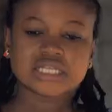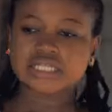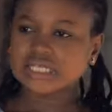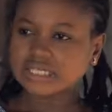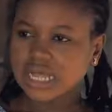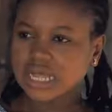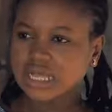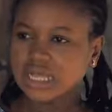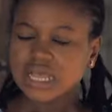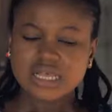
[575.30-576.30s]

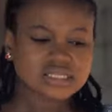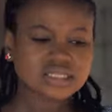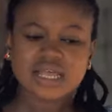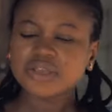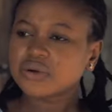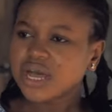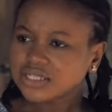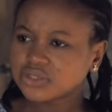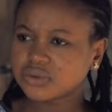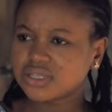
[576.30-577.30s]
Sister. Sister, you
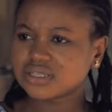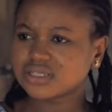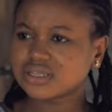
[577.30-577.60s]
can't do this.